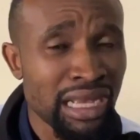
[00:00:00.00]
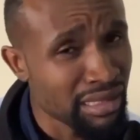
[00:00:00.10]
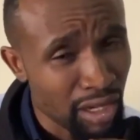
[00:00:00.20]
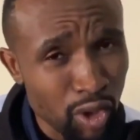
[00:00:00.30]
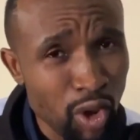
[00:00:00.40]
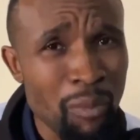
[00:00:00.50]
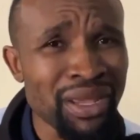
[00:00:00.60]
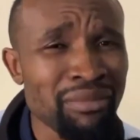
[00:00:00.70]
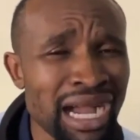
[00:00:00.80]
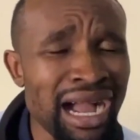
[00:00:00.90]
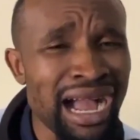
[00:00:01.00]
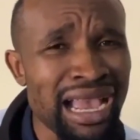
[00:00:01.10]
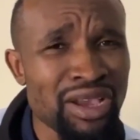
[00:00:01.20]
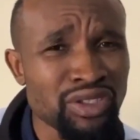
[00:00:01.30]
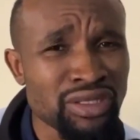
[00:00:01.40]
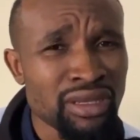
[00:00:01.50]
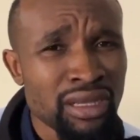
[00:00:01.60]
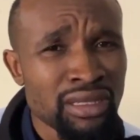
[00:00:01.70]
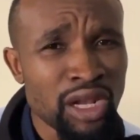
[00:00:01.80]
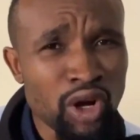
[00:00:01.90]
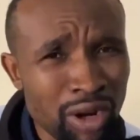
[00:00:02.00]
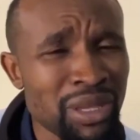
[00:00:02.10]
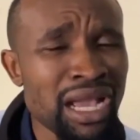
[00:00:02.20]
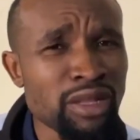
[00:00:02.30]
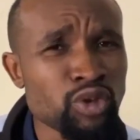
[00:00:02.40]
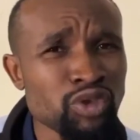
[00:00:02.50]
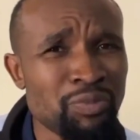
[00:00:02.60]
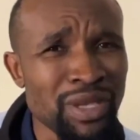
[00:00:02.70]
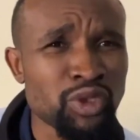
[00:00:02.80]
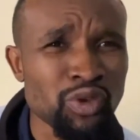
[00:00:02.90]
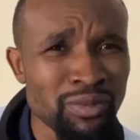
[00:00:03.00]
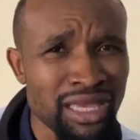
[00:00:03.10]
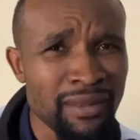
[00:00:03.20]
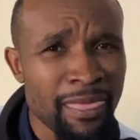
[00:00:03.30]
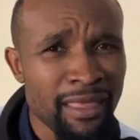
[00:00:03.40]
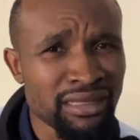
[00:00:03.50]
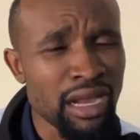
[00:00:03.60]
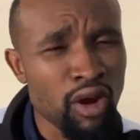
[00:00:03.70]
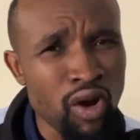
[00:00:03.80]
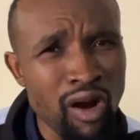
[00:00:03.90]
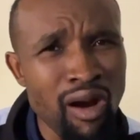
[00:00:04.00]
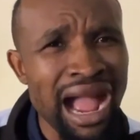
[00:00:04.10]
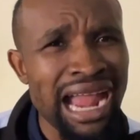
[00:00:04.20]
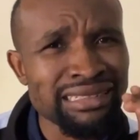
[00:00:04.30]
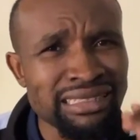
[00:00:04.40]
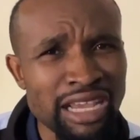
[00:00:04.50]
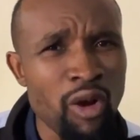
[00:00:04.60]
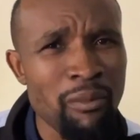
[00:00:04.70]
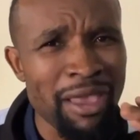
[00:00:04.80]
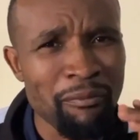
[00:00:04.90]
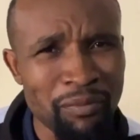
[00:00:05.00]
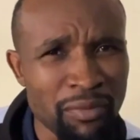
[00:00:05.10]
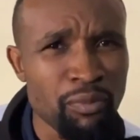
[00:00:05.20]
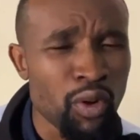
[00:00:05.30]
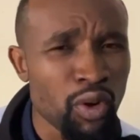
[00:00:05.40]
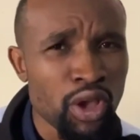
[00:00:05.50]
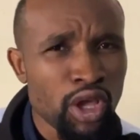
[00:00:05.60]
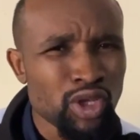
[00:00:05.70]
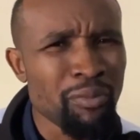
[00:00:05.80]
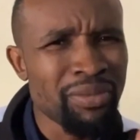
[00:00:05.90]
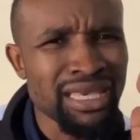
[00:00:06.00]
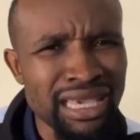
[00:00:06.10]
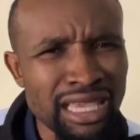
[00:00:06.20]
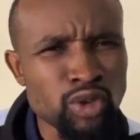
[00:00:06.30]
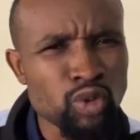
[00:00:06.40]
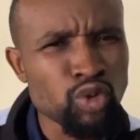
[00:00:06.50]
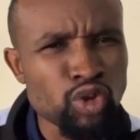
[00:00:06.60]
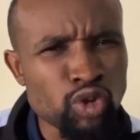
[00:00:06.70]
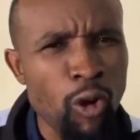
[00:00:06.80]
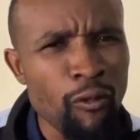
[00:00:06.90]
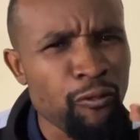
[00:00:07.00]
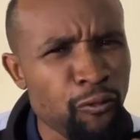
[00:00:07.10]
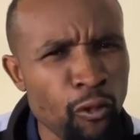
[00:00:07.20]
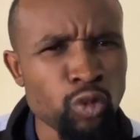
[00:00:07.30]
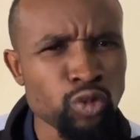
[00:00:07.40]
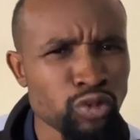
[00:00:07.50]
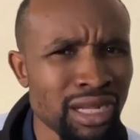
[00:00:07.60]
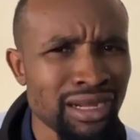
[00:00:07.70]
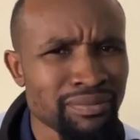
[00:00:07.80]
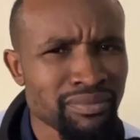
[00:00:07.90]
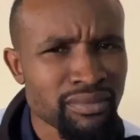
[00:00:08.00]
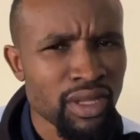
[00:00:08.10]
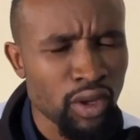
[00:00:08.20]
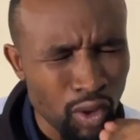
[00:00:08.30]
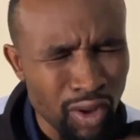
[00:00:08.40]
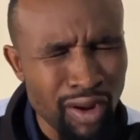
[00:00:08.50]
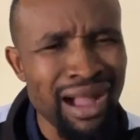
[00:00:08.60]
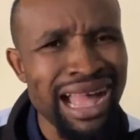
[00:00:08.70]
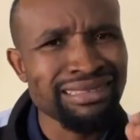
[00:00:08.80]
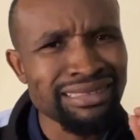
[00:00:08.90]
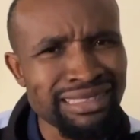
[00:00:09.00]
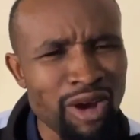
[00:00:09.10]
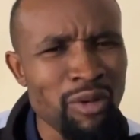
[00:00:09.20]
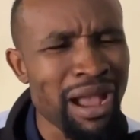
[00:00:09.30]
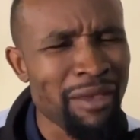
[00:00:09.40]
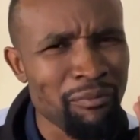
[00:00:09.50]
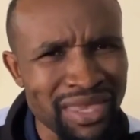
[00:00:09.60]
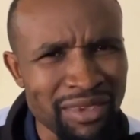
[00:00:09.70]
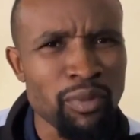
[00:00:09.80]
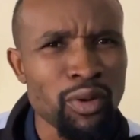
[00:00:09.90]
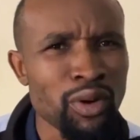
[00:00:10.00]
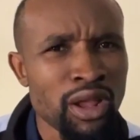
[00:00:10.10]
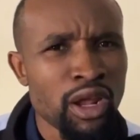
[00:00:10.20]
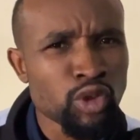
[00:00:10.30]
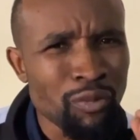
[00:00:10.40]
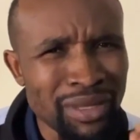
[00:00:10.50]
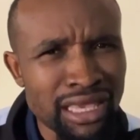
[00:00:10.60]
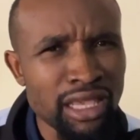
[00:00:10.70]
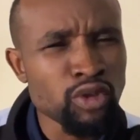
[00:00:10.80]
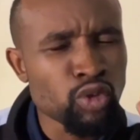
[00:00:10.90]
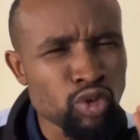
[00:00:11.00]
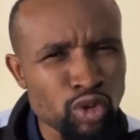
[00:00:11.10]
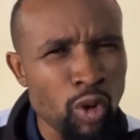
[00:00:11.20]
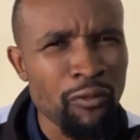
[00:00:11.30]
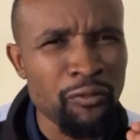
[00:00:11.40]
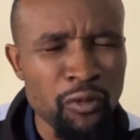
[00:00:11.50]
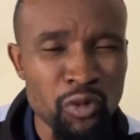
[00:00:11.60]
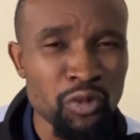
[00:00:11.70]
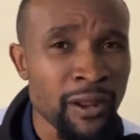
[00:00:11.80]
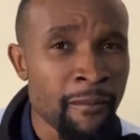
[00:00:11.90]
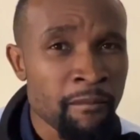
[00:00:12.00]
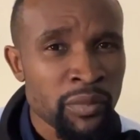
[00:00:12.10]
As the Lord opened my eyes, the Lord began to speak to me. He said, Go and tell my people to begin to store food. Go and tell my people to begin to store food